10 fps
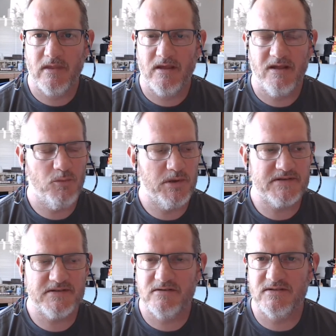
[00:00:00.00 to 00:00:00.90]
help
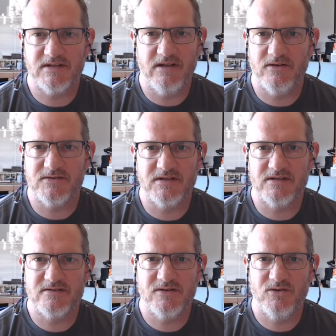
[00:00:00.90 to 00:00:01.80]
us to say those
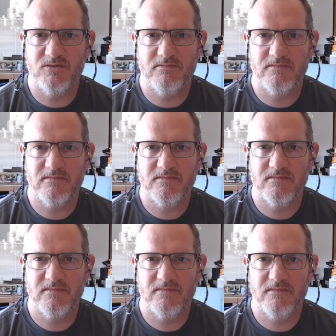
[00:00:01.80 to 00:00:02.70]
things too.
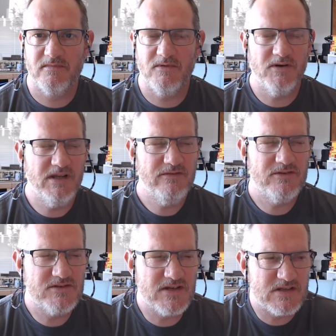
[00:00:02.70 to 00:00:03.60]
Or even
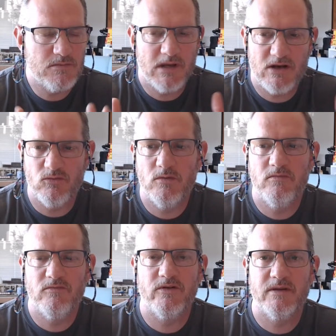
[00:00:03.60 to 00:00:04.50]
just make room
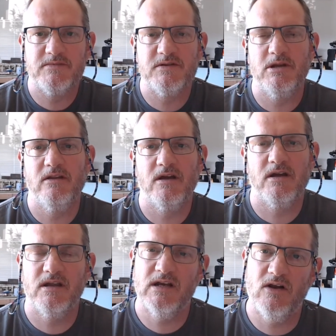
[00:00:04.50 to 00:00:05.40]
for them to be there
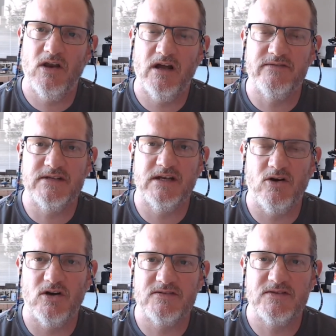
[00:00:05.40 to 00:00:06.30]
in our lives, in our
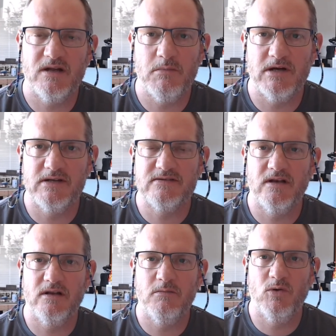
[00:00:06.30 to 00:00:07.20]
hearts, in our minds a
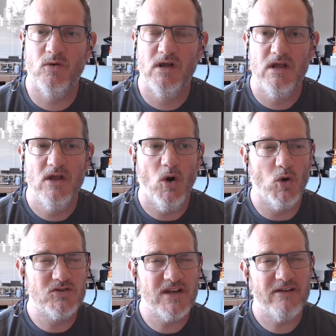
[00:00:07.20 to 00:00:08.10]
little more. Or
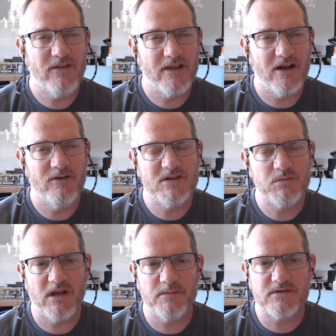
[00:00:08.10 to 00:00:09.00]
to have the courage
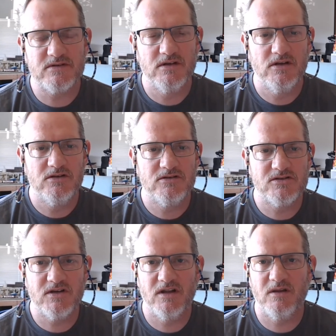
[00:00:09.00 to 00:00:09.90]
perhaps to
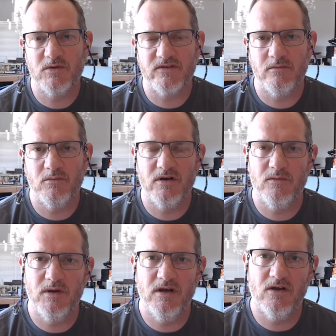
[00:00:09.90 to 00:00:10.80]
share them with somebody
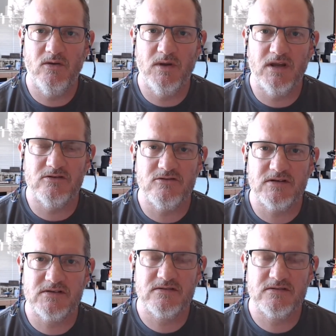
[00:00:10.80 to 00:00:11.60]
we know we can trust,